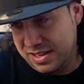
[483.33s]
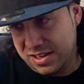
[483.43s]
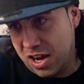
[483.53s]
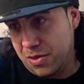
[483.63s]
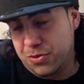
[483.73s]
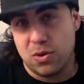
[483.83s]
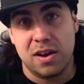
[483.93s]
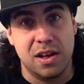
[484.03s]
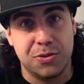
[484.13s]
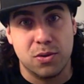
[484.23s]
you know, I'll throw
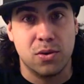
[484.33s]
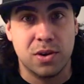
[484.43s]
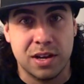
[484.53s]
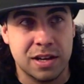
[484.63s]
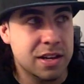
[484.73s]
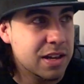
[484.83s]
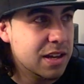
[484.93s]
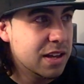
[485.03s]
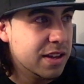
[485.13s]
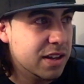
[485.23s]

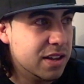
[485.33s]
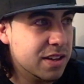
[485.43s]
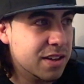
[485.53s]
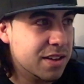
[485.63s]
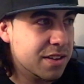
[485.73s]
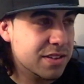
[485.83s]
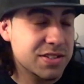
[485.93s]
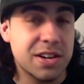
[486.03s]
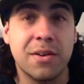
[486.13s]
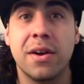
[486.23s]
a
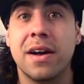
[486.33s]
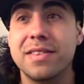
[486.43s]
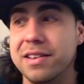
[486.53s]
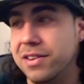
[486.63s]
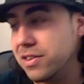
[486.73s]
scenario out there.